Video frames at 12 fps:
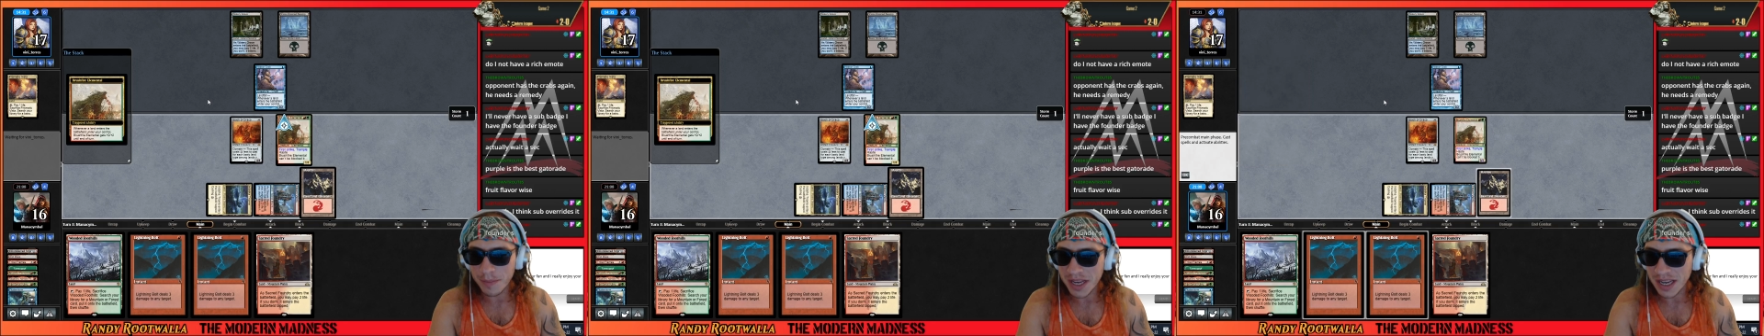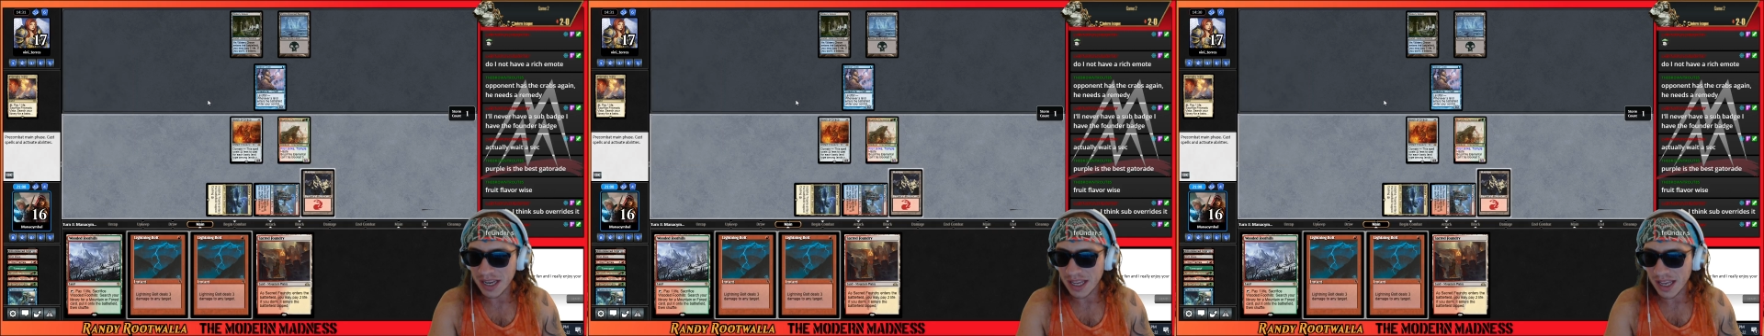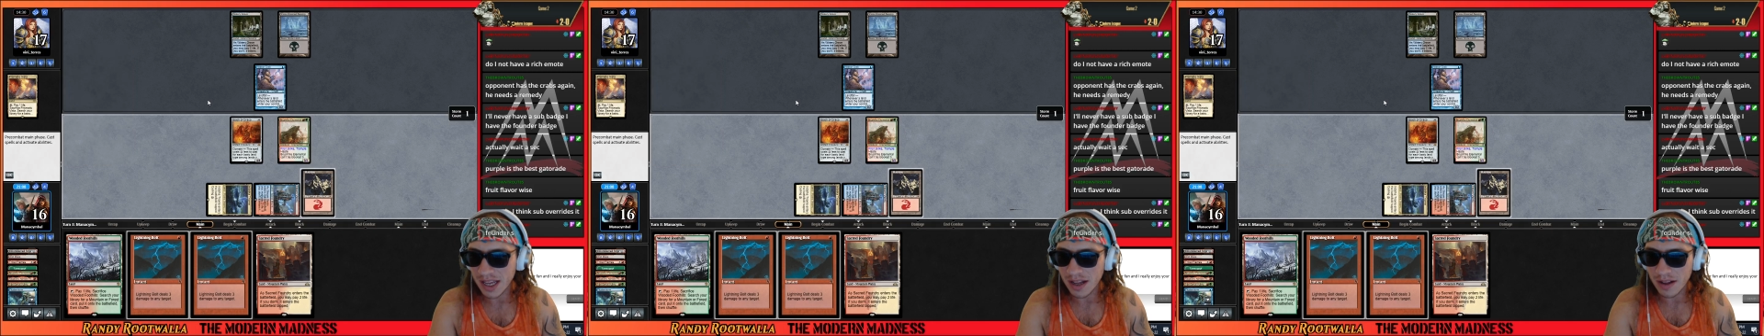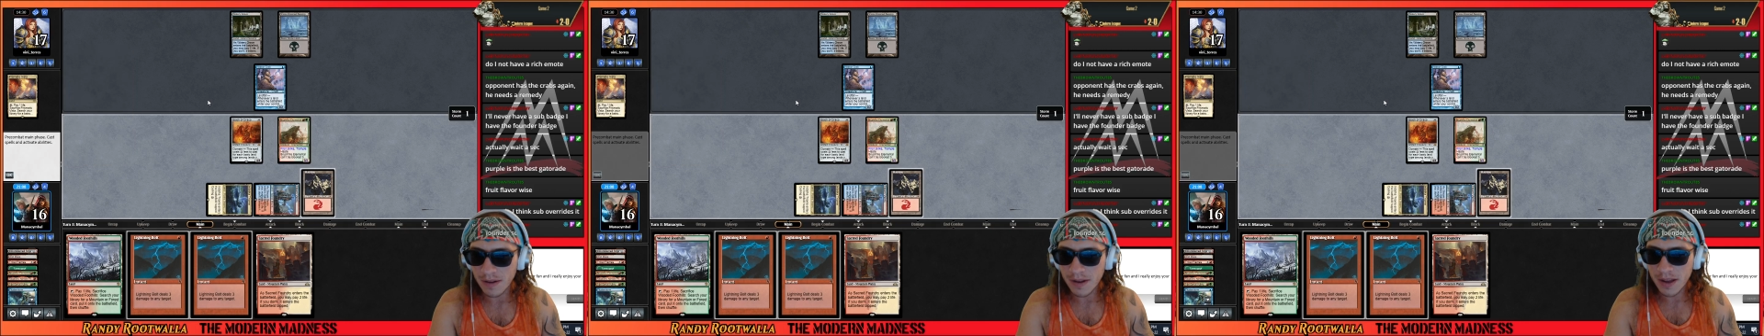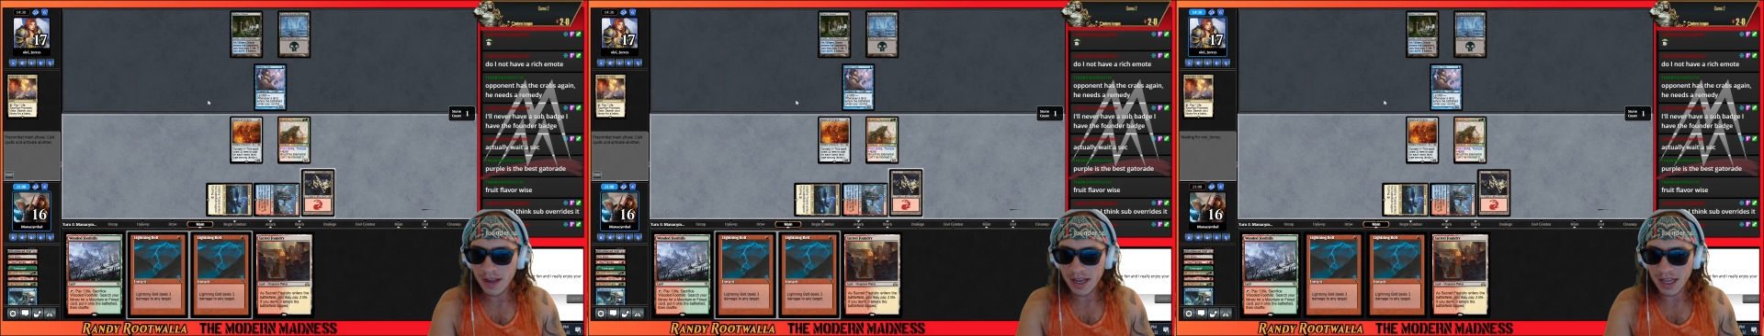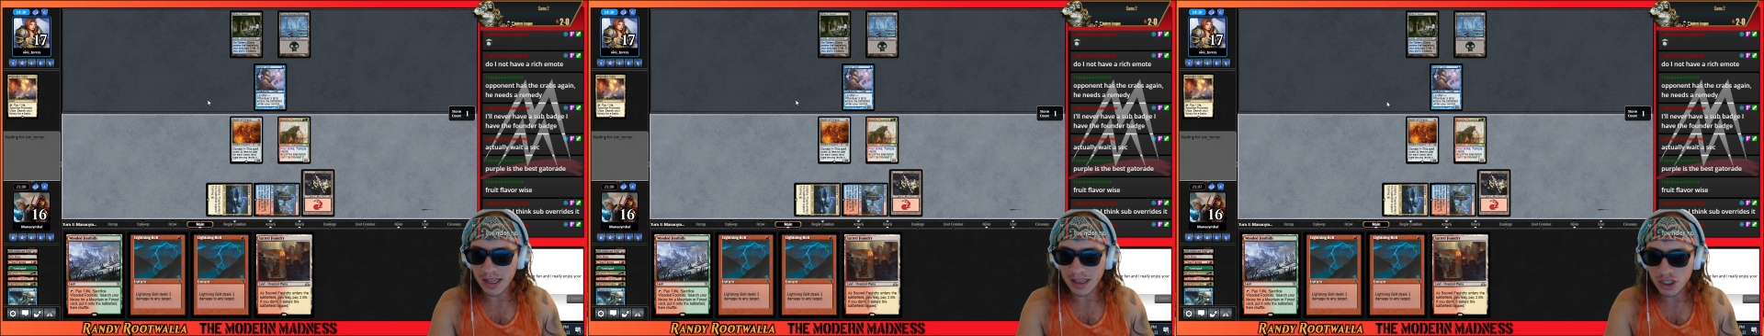him in, yeah.
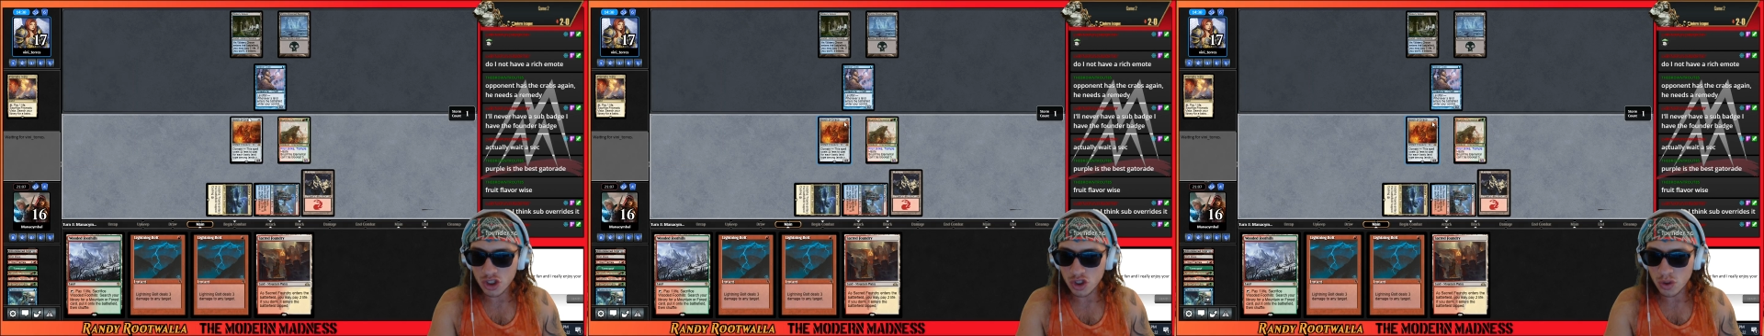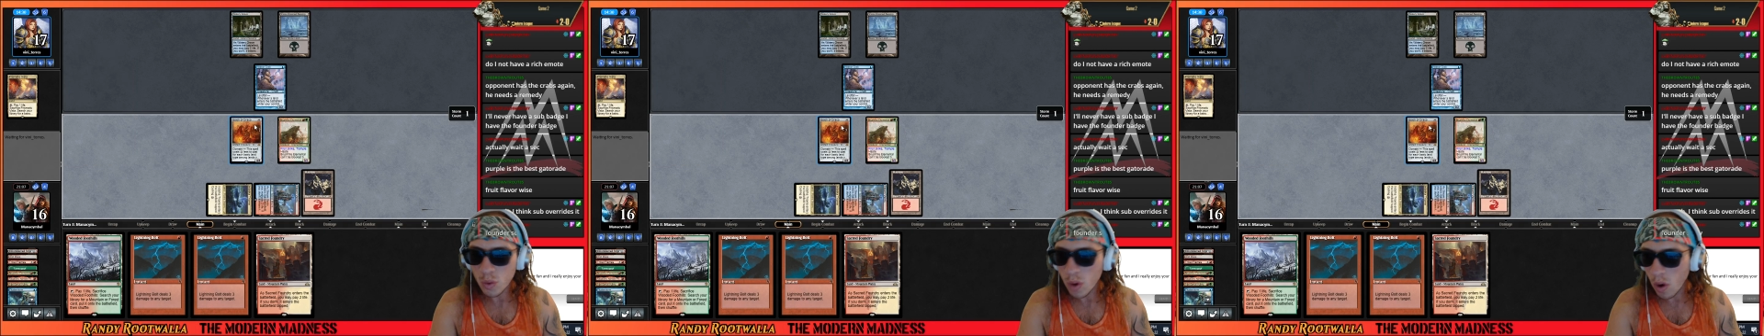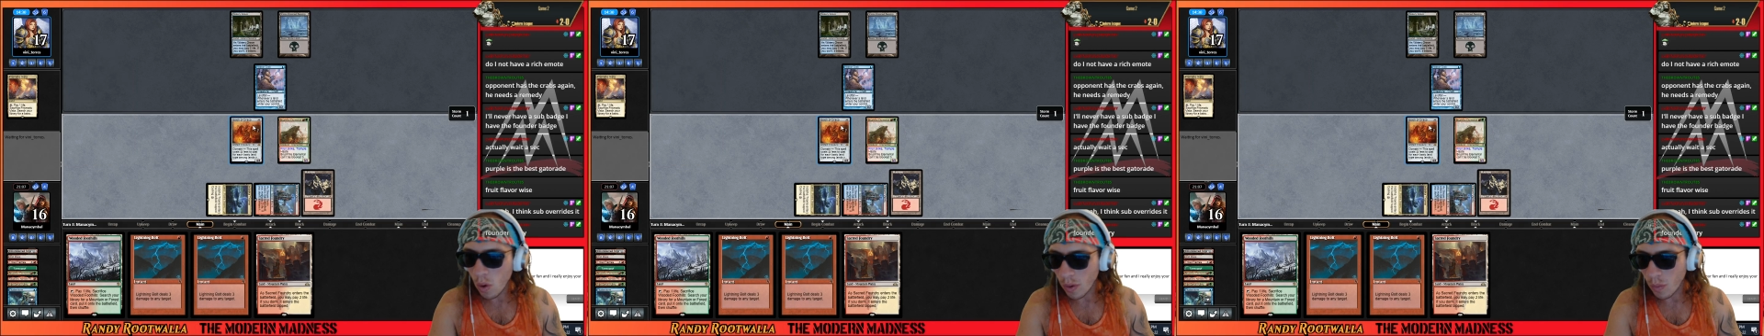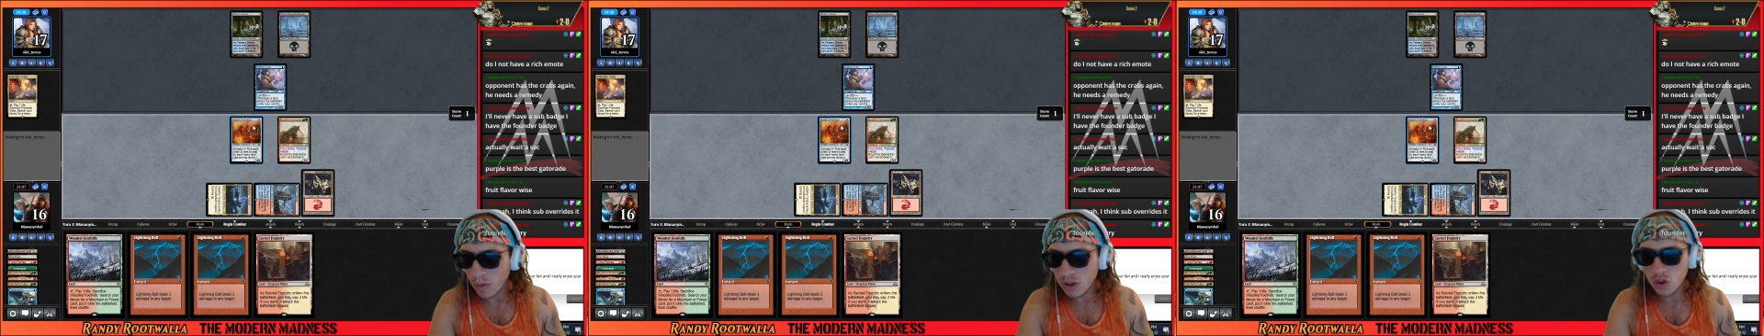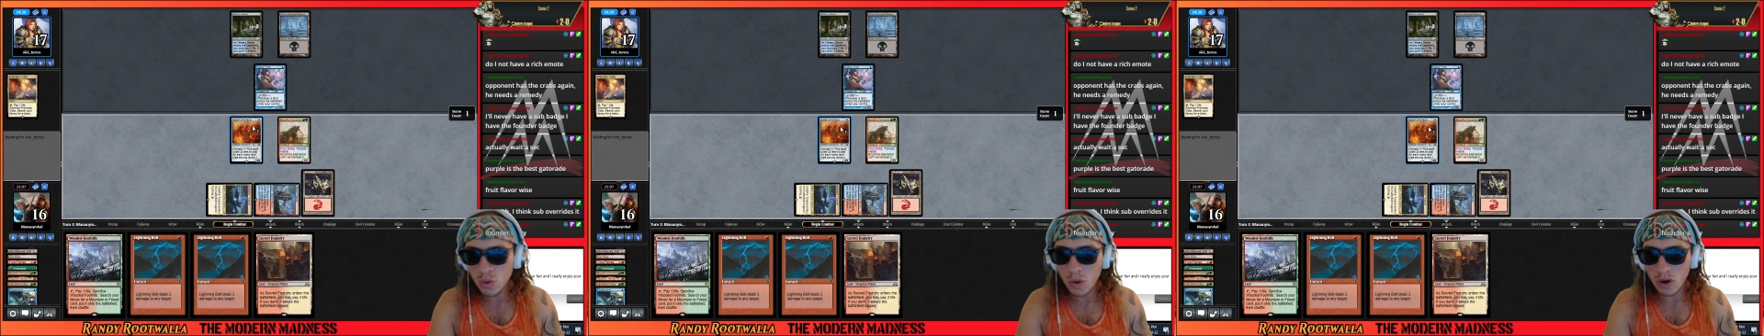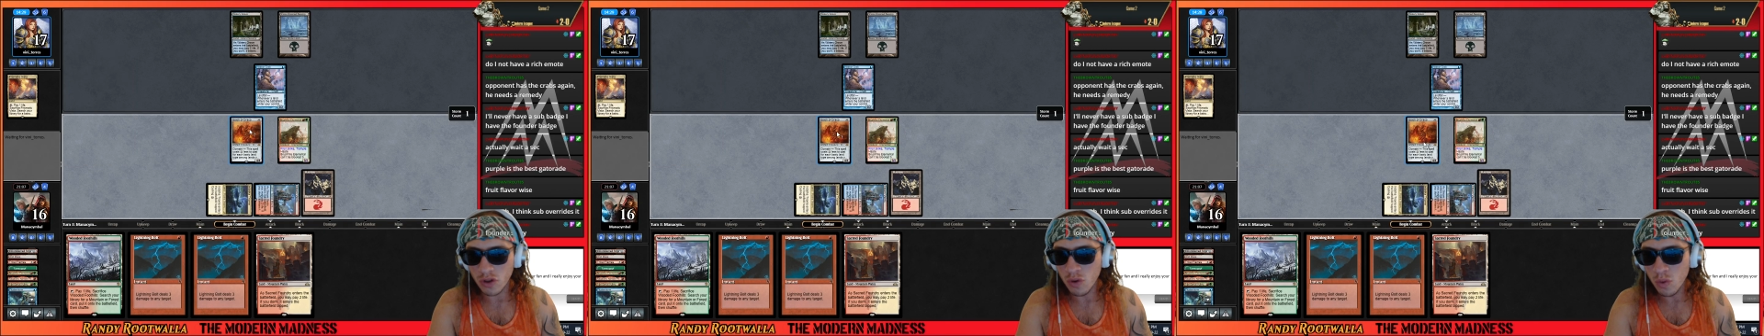And let you know that what you
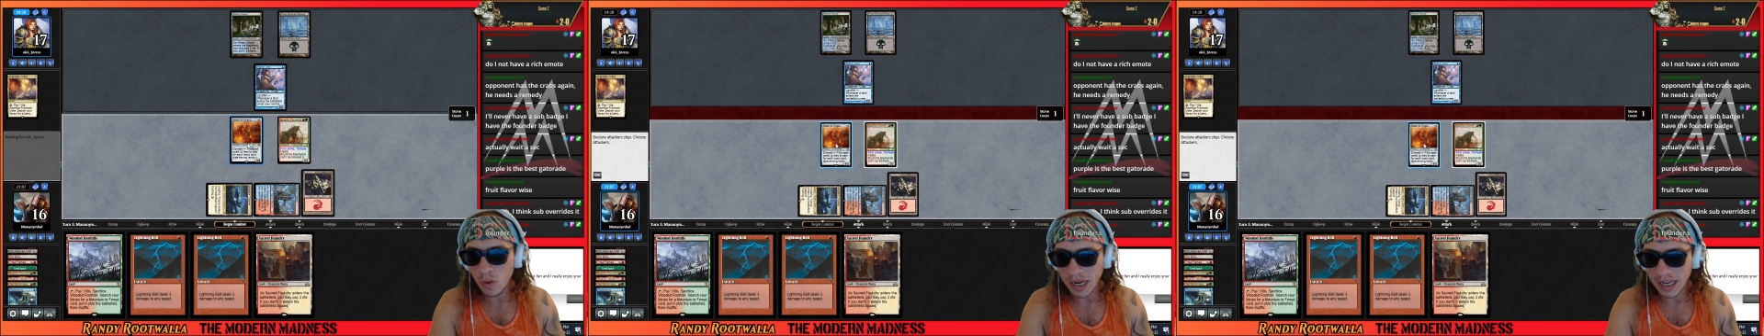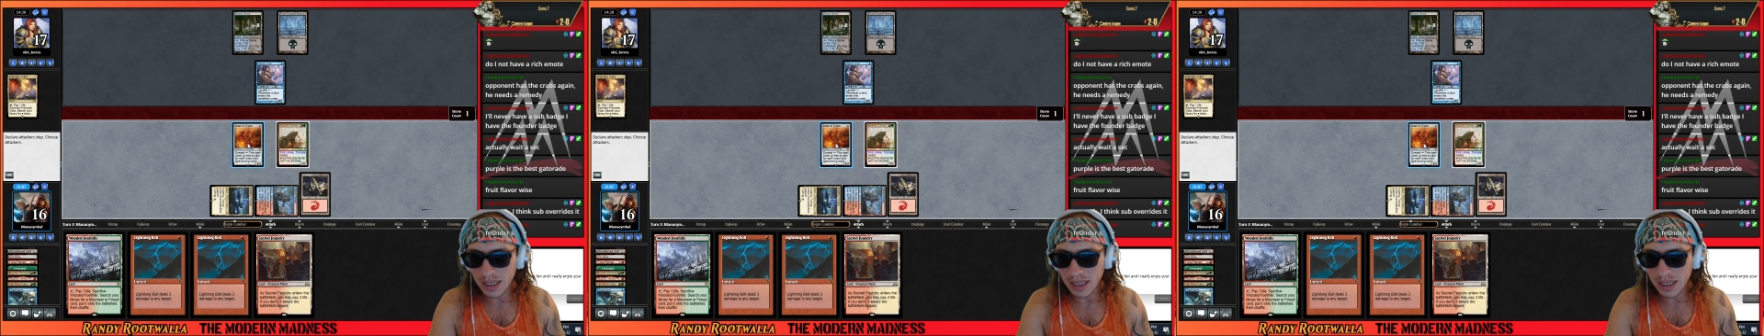are doing